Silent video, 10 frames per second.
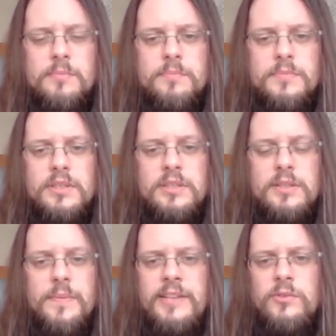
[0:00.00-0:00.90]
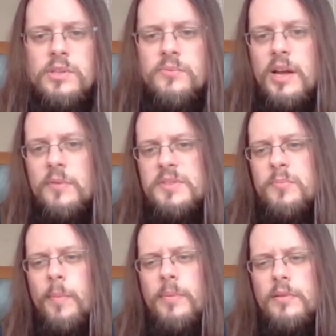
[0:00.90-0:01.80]
knight to e5 is
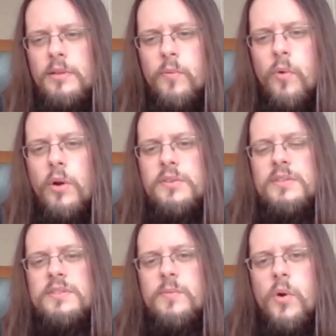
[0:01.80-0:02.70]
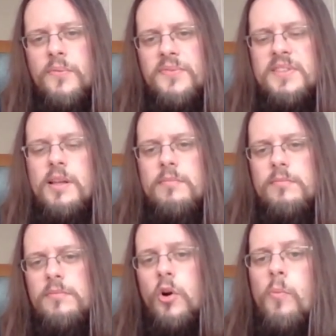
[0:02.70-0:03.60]
probably worth
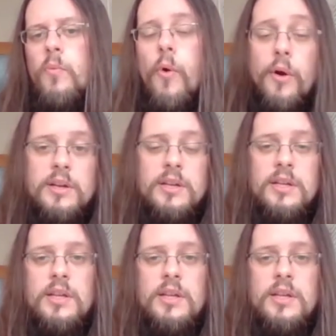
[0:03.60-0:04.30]
some homework.